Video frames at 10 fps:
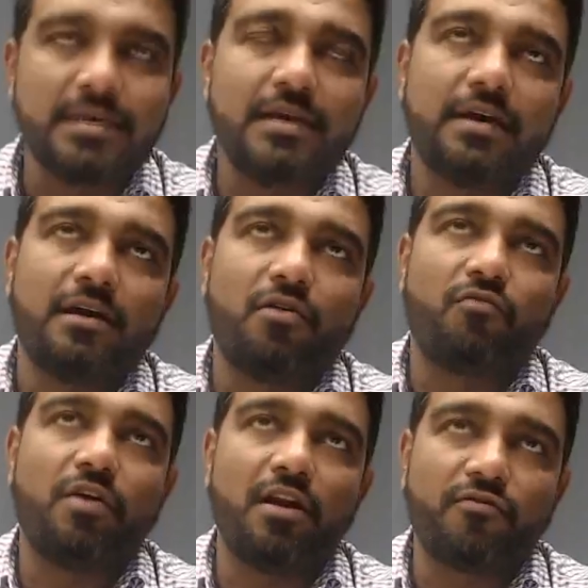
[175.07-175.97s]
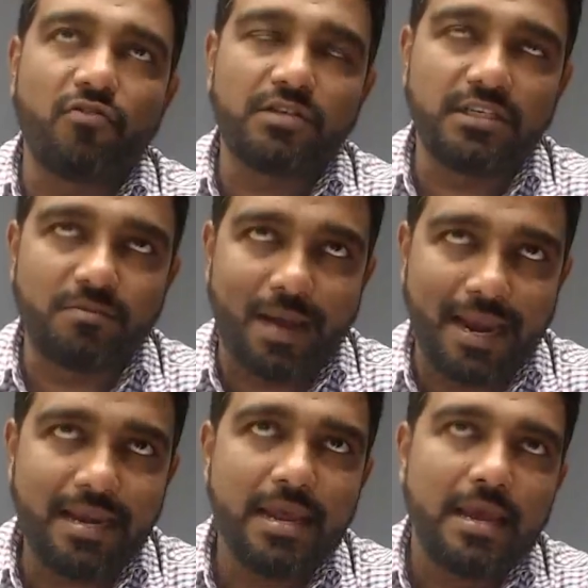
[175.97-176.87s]
One, of course, is
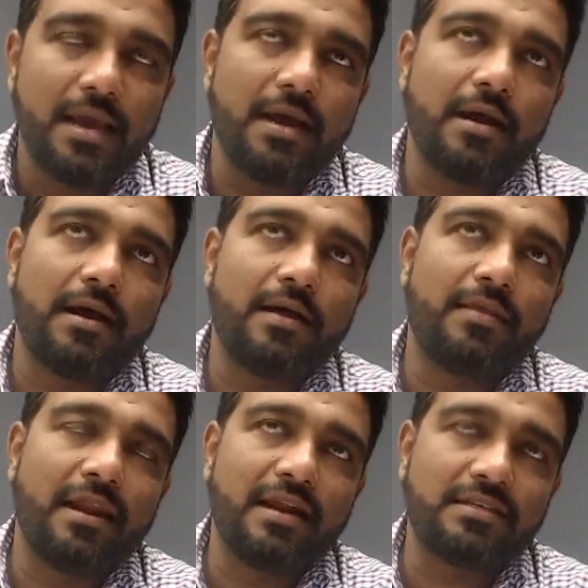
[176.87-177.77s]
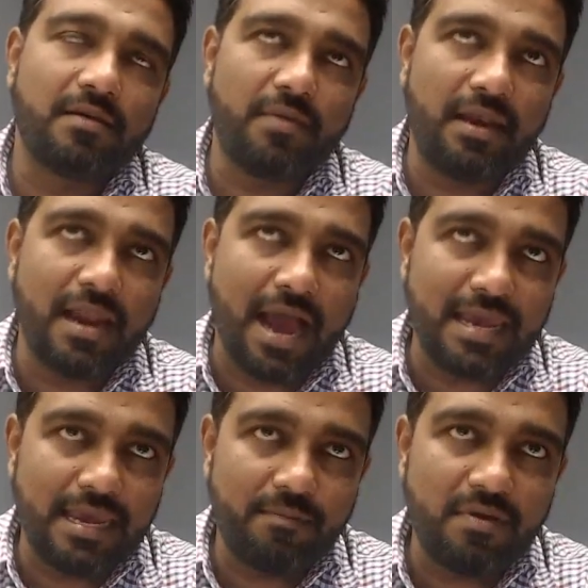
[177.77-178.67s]
mine. There are some in
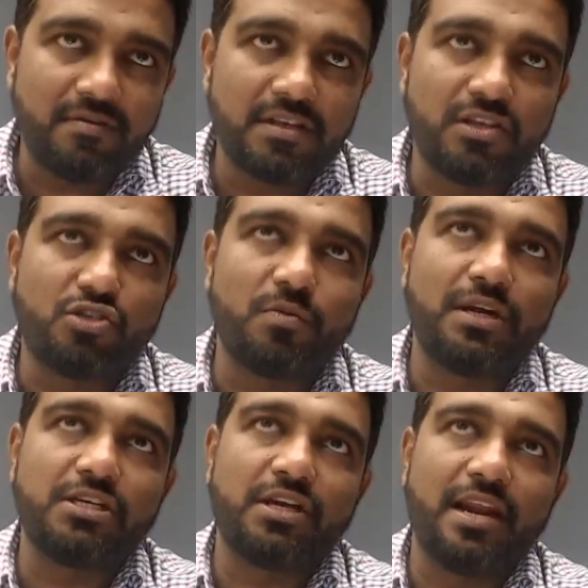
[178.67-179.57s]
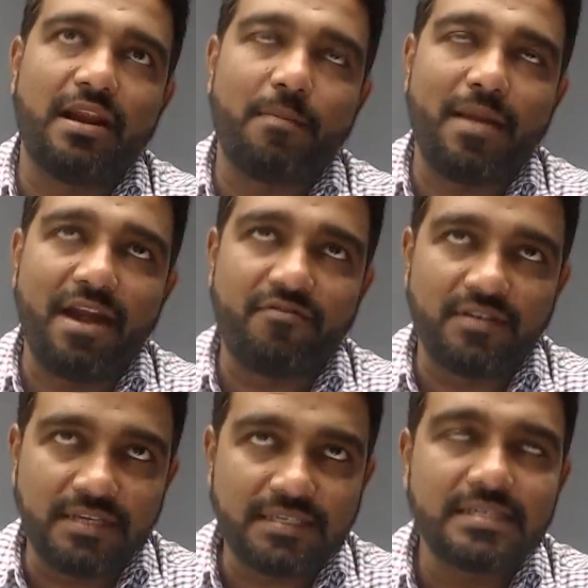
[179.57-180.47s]
IAP, with Instrumentation and Applied
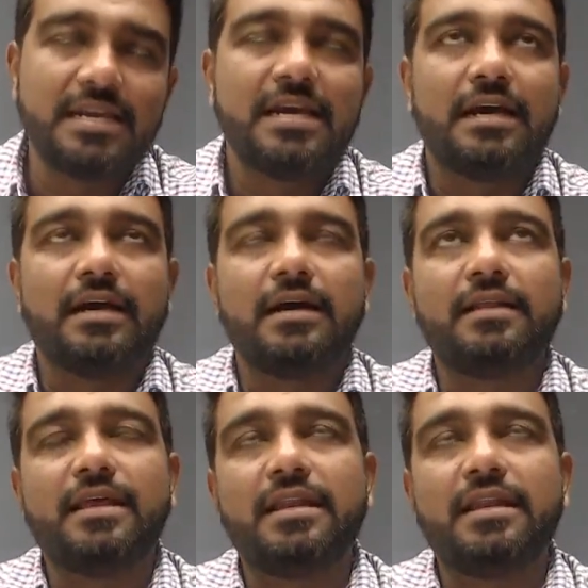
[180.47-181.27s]
Physics. There